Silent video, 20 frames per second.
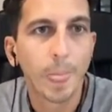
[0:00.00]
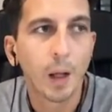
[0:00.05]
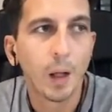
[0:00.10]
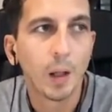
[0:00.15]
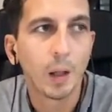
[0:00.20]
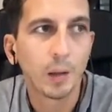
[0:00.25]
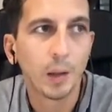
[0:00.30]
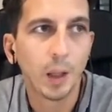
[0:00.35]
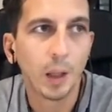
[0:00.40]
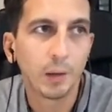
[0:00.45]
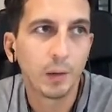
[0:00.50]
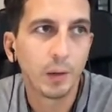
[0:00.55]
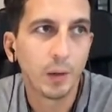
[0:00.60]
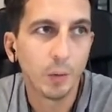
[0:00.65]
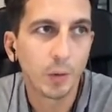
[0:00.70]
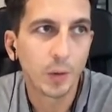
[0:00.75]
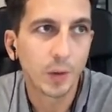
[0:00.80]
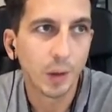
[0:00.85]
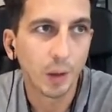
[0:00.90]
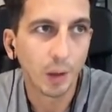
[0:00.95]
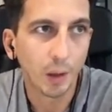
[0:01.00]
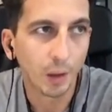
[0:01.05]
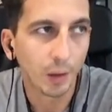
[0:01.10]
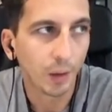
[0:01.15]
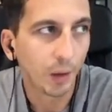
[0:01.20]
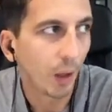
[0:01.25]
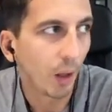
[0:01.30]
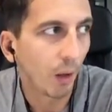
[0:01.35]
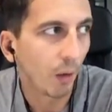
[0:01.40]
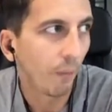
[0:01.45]
that use the
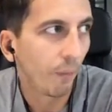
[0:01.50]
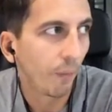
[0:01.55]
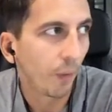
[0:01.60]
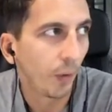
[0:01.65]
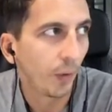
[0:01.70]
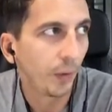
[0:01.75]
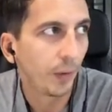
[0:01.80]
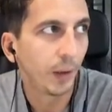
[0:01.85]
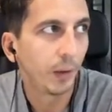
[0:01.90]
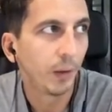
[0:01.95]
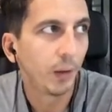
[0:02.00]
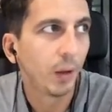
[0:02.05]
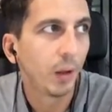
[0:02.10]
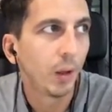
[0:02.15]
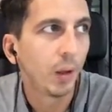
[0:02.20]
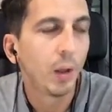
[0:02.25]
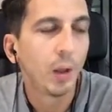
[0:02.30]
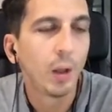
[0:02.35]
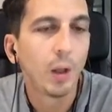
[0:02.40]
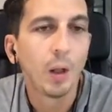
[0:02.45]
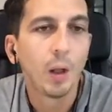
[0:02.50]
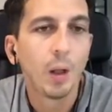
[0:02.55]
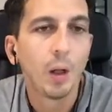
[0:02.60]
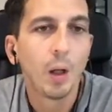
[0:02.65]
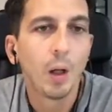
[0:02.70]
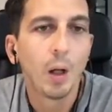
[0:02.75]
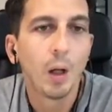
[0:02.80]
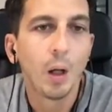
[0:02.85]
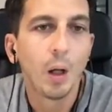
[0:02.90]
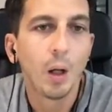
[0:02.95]
current front end.
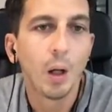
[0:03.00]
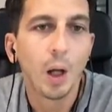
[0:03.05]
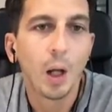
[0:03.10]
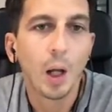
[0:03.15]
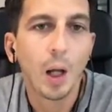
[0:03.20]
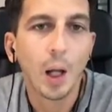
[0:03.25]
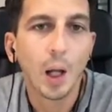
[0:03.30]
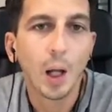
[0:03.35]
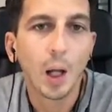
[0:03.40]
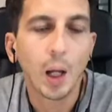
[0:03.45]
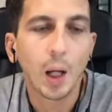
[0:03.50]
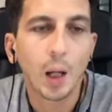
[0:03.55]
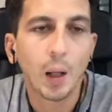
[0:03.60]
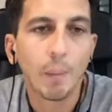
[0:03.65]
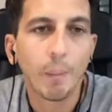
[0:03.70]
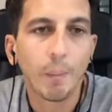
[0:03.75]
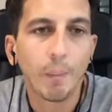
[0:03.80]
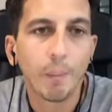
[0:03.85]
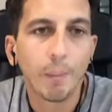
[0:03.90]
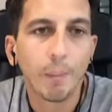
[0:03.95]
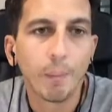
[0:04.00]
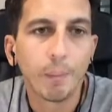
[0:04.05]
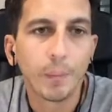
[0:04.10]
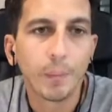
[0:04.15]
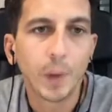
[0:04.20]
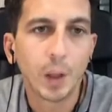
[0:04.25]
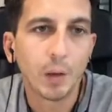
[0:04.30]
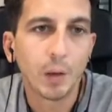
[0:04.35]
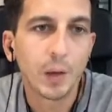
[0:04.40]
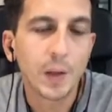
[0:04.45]
And
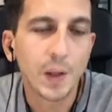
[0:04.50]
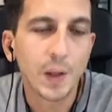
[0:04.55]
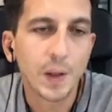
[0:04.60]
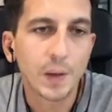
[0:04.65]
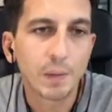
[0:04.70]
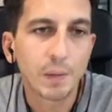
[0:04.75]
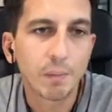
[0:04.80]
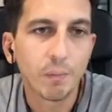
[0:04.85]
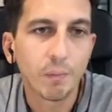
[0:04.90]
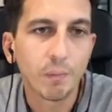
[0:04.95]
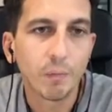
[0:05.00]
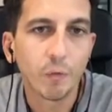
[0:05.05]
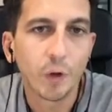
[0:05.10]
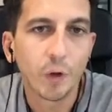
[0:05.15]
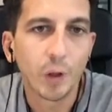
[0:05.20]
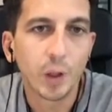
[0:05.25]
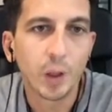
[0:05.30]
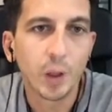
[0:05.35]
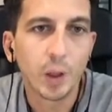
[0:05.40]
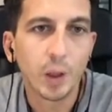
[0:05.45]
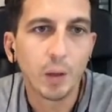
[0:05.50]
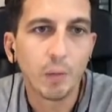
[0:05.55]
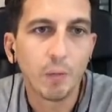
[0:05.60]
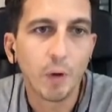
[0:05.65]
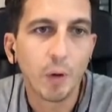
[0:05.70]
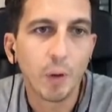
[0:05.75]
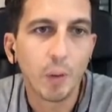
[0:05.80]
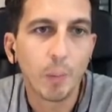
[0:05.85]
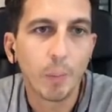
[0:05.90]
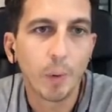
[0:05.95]
this is very,
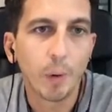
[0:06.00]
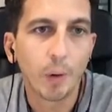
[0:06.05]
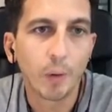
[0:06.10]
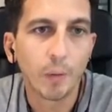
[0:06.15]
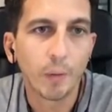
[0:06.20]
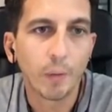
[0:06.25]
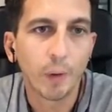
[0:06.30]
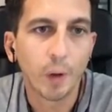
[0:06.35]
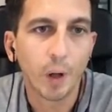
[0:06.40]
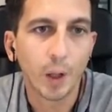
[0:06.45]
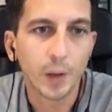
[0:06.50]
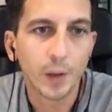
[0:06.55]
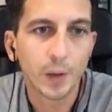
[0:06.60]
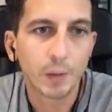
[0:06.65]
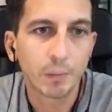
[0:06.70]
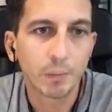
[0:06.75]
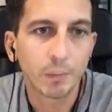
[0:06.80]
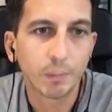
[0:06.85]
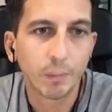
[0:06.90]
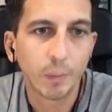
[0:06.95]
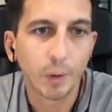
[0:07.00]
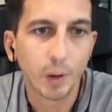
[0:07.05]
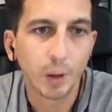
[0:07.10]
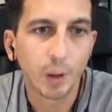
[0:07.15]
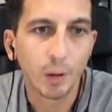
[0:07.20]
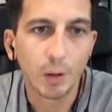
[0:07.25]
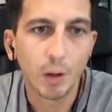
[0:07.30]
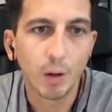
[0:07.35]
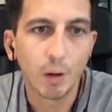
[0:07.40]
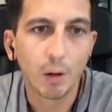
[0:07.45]
very important for us.
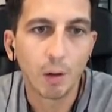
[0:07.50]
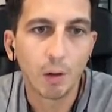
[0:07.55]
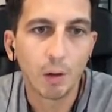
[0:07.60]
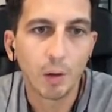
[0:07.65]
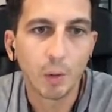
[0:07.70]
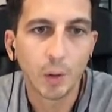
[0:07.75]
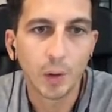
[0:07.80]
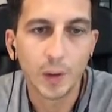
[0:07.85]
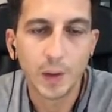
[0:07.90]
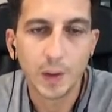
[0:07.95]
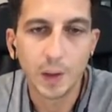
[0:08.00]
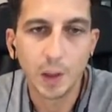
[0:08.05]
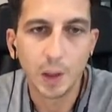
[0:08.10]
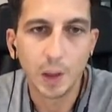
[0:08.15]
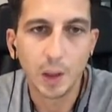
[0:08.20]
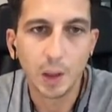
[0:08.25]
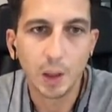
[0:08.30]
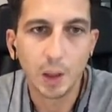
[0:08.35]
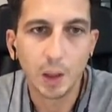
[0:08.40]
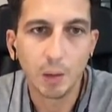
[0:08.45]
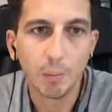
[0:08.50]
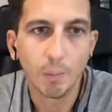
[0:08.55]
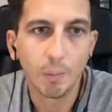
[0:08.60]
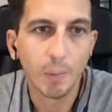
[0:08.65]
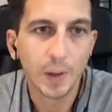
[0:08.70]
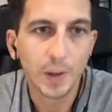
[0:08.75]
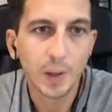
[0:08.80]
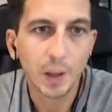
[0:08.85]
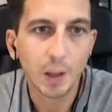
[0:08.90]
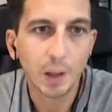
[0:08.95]
Here you can see
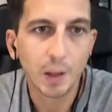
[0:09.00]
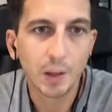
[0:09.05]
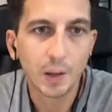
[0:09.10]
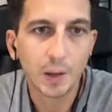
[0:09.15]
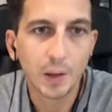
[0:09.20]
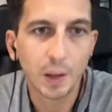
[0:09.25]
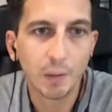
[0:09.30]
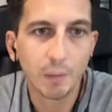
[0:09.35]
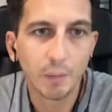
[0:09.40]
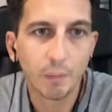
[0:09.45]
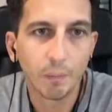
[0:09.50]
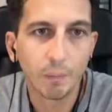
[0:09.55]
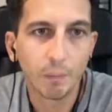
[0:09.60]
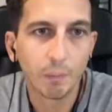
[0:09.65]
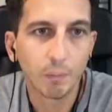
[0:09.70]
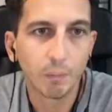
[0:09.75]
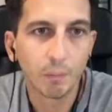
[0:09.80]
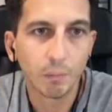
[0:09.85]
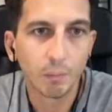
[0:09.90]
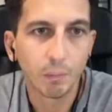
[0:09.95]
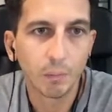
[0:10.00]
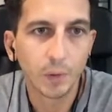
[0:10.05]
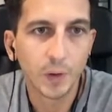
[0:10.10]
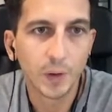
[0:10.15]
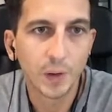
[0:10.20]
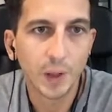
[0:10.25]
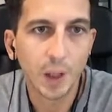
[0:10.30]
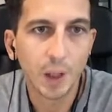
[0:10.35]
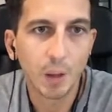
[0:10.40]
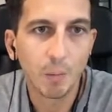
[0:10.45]
basically the
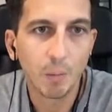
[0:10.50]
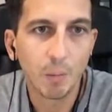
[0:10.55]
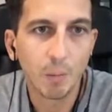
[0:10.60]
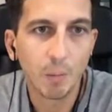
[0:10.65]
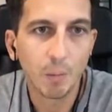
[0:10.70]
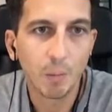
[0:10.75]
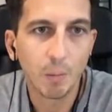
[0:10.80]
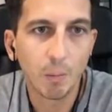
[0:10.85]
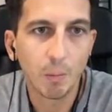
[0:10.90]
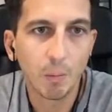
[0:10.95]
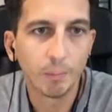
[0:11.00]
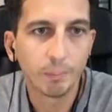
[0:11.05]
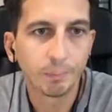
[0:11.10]
same